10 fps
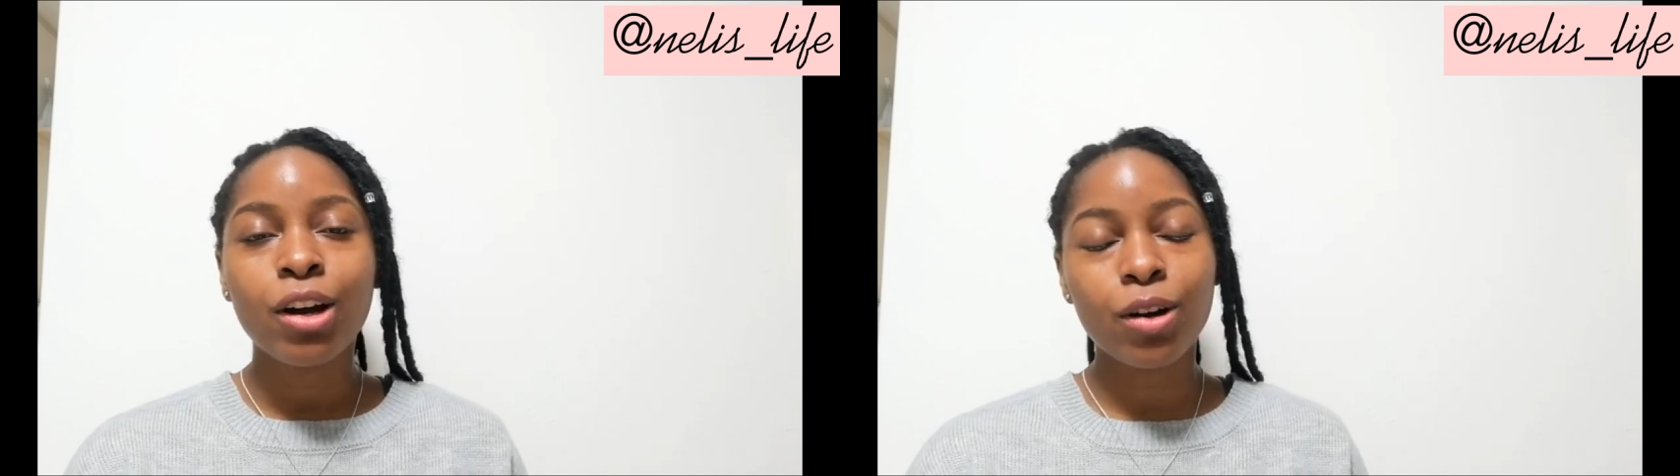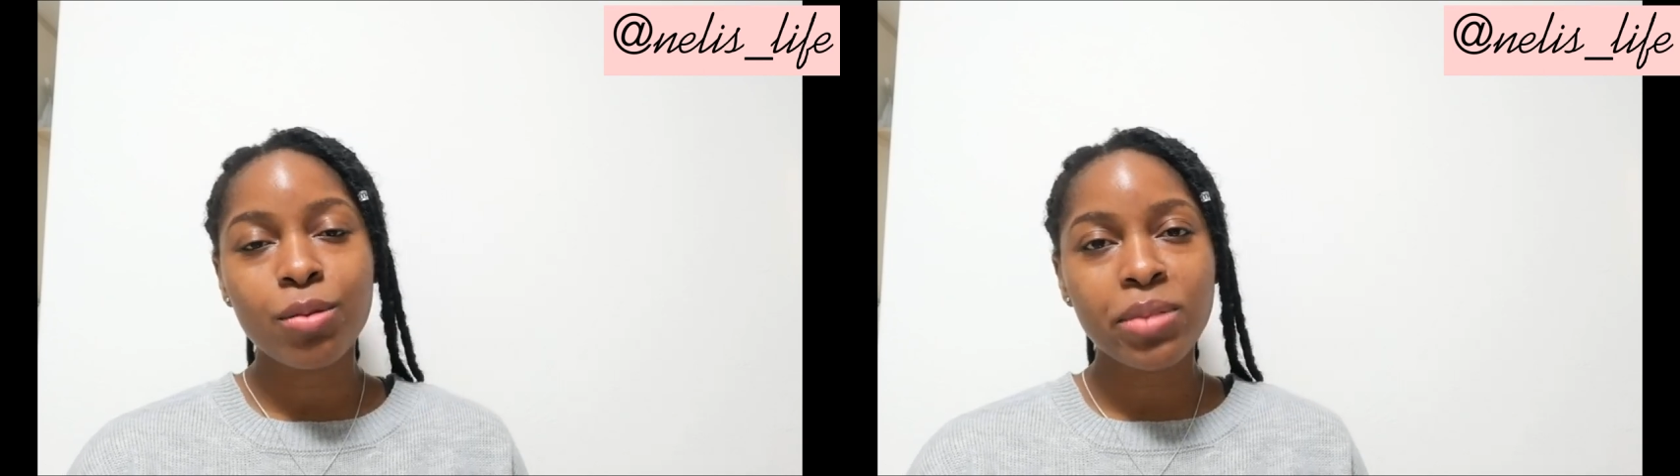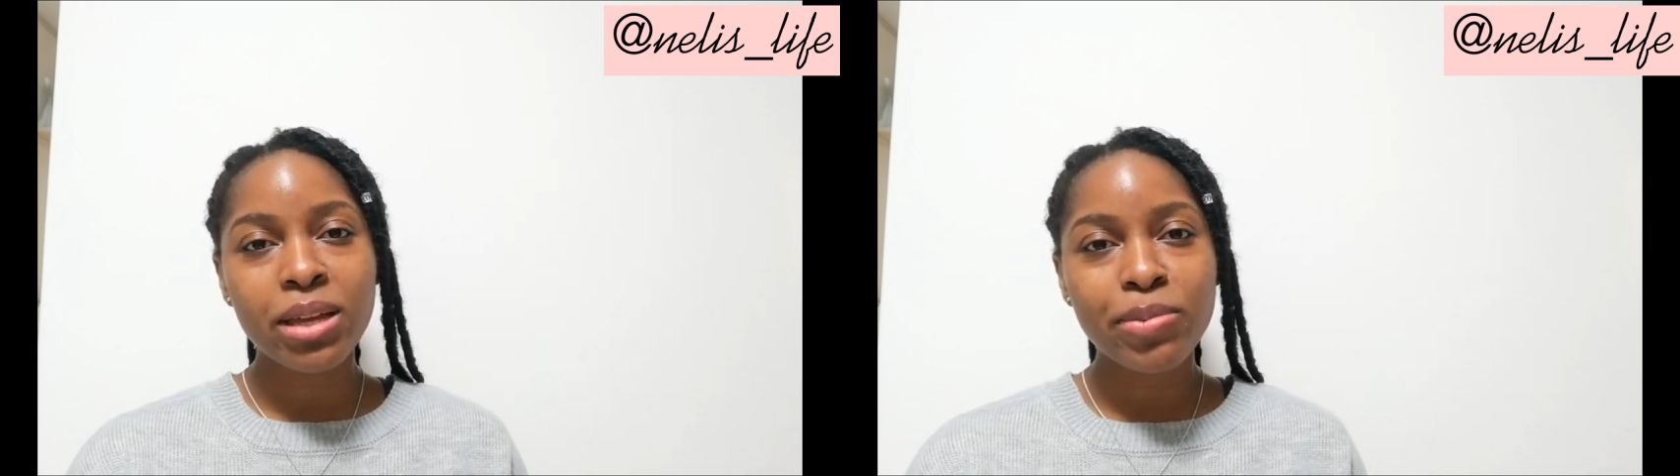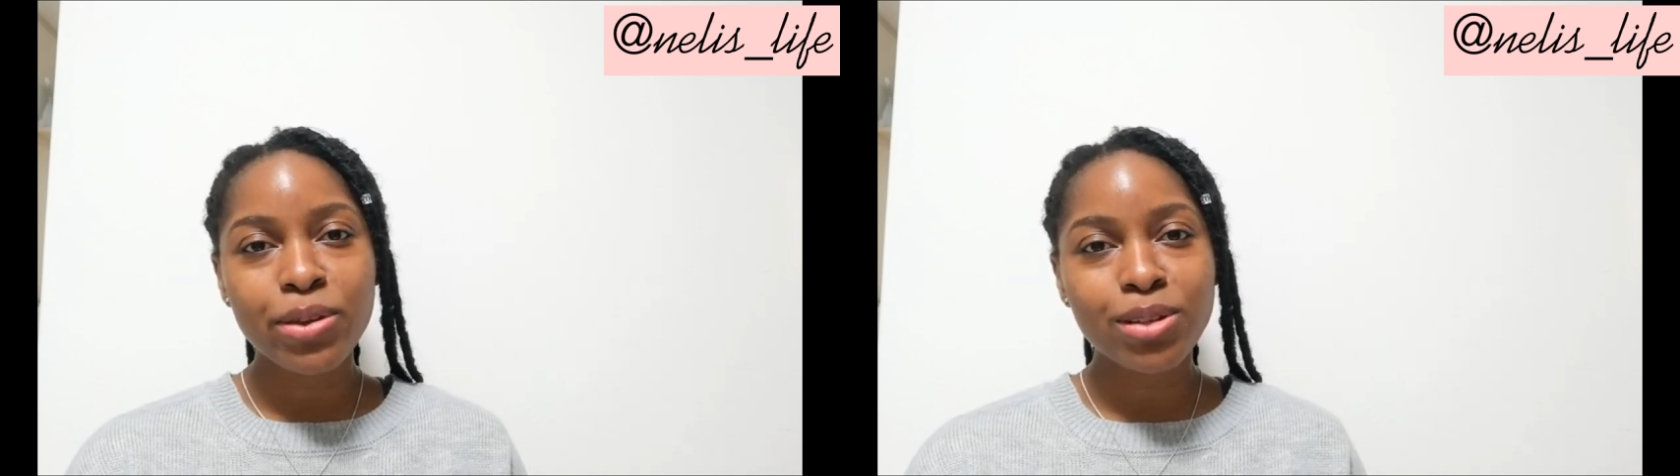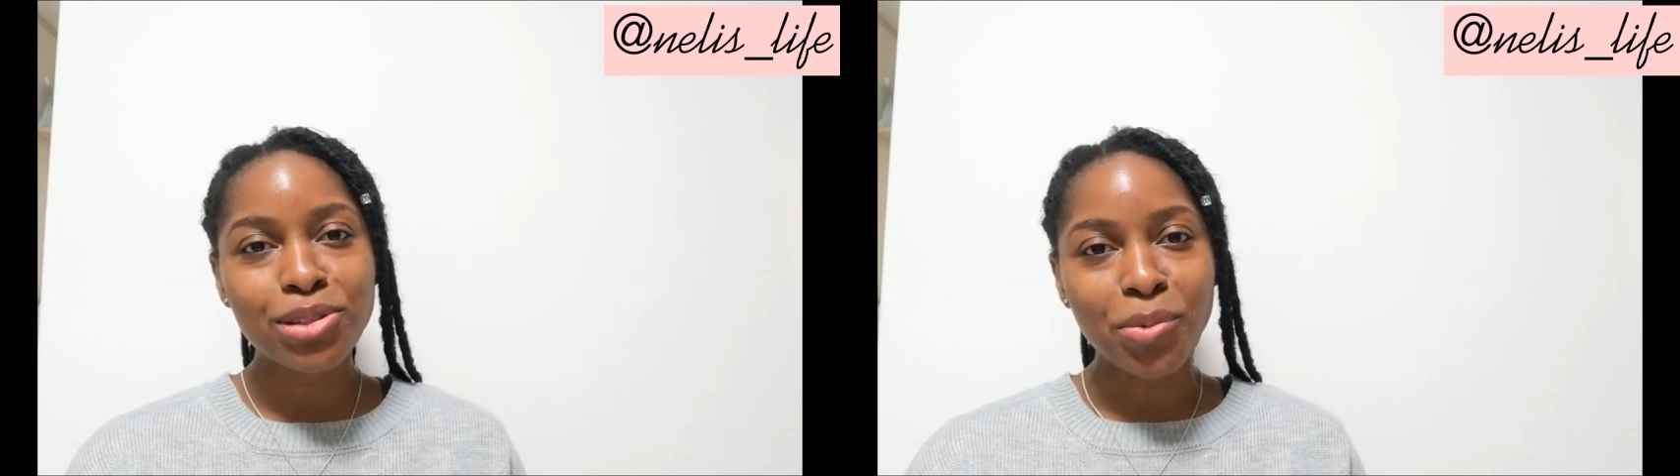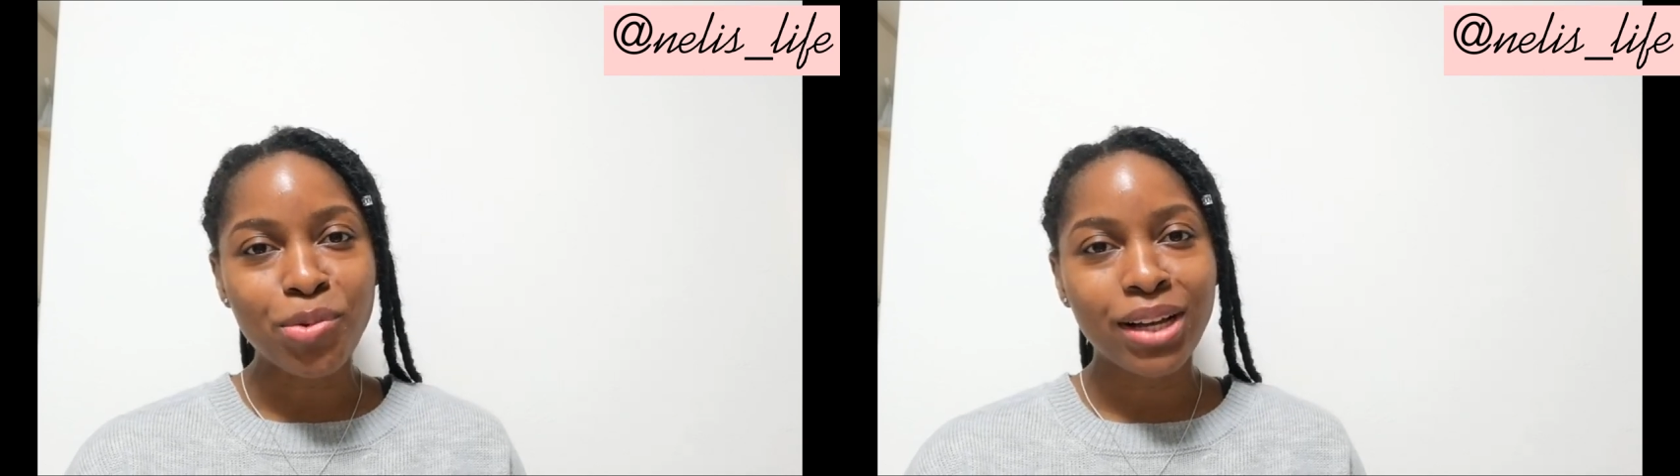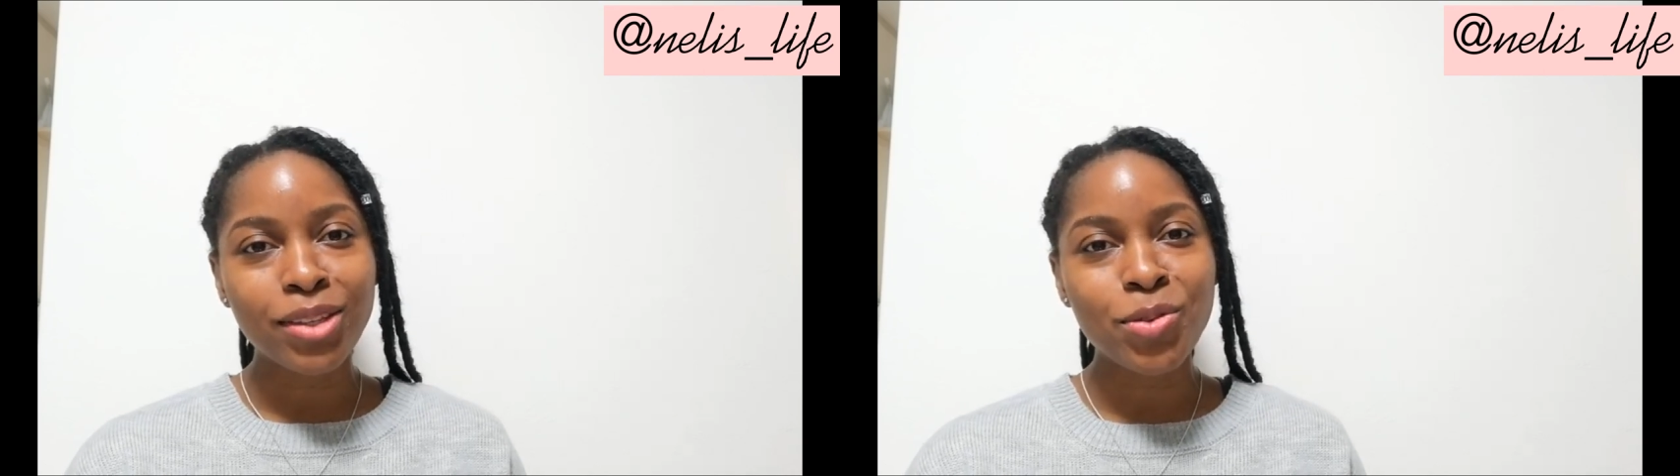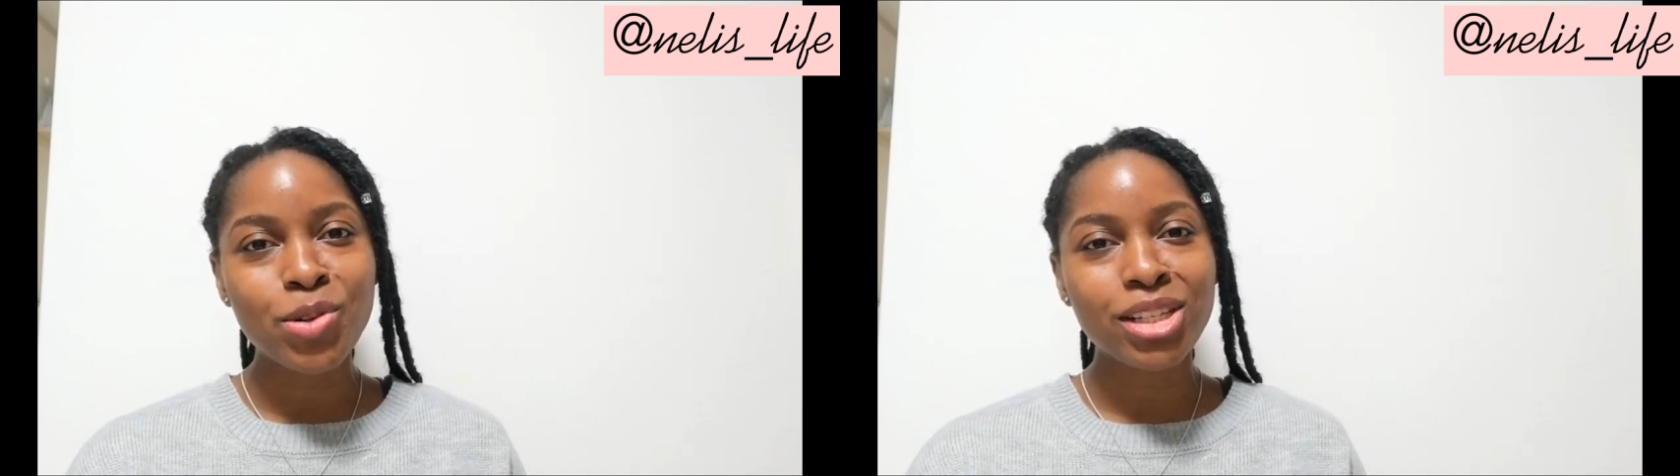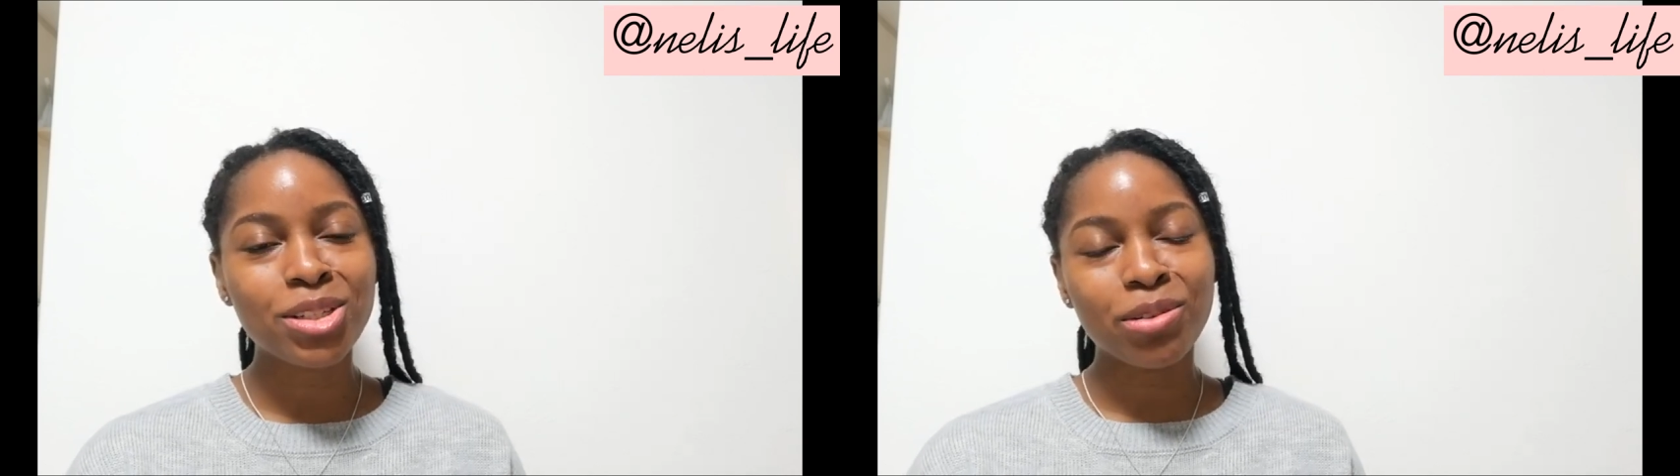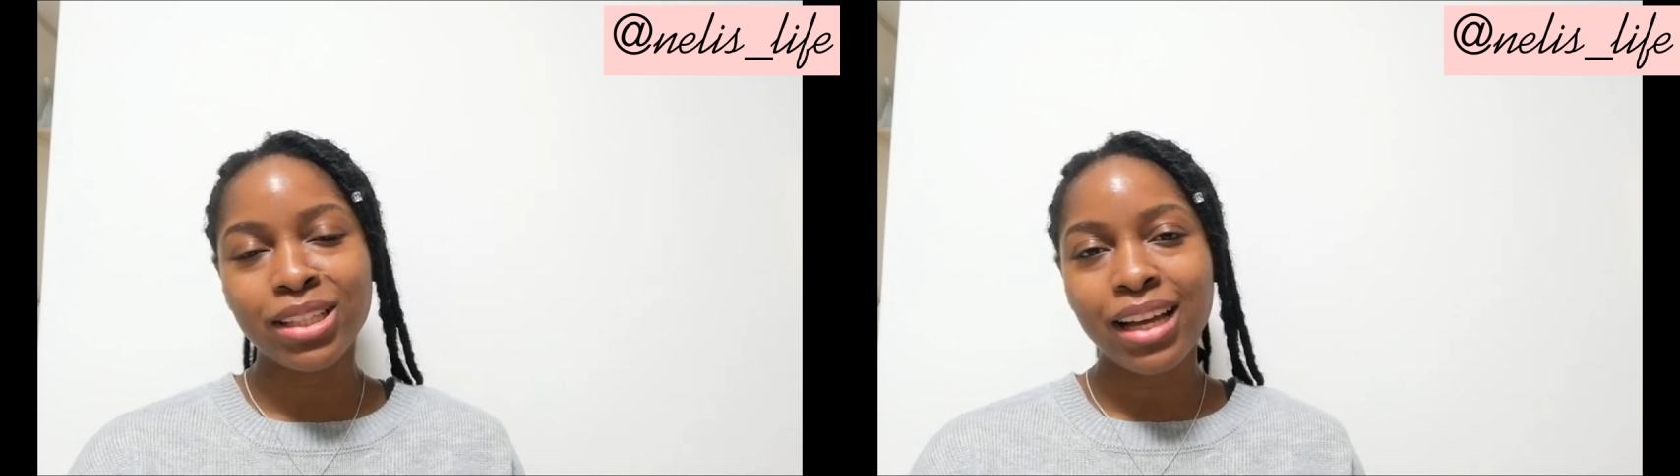Or maybe you're someone who
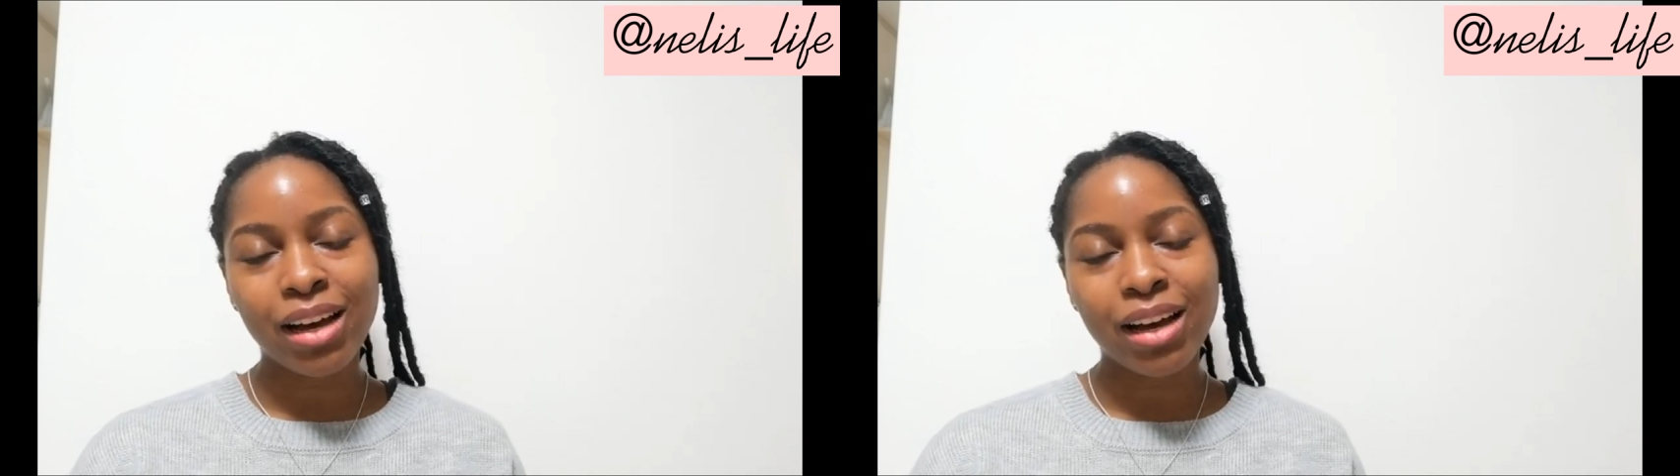is already